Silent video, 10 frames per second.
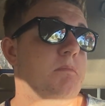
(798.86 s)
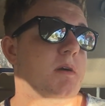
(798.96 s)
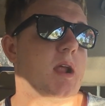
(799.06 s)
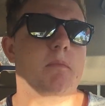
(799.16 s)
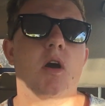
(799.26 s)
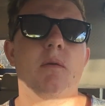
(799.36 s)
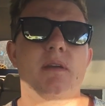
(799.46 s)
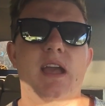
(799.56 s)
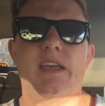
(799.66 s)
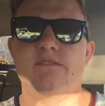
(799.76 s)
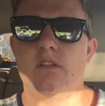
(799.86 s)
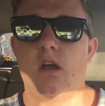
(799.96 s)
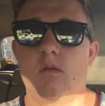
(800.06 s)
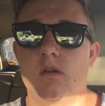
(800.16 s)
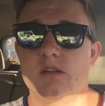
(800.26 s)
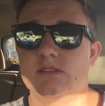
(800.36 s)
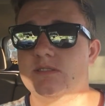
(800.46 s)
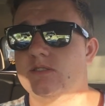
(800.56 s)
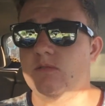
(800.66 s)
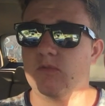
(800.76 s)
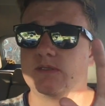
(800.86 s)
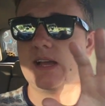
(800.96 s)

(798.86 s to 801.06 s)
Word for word: But I'm hoping I can vlog one or two more